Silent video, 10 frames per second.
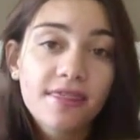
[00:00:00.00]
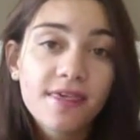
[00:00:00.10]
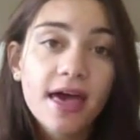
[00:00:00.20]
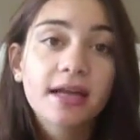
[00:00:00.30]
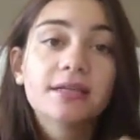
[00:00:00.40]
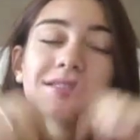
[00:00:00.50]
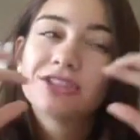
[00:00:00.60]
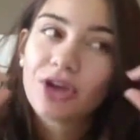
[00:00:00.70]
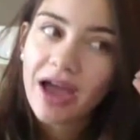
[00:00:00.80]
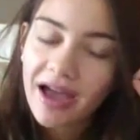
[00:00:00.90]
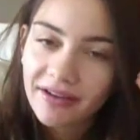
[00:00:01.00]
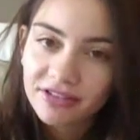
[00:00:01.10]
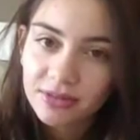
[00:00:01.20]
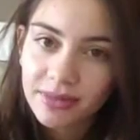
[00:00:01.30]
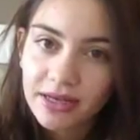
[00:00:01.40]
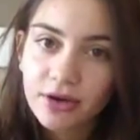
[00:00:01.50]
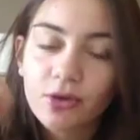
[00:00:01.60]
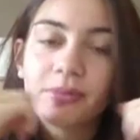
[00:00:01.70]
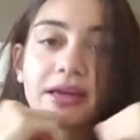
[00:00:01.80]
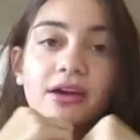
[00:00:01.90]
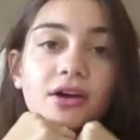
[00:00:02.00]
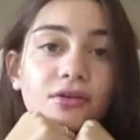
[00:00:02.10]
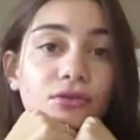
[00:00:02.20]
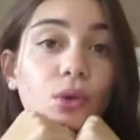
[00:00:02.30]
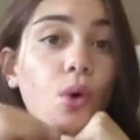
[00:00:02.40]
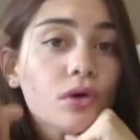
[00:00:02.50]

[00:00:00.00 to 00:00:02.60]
then you have to be a little bit careful.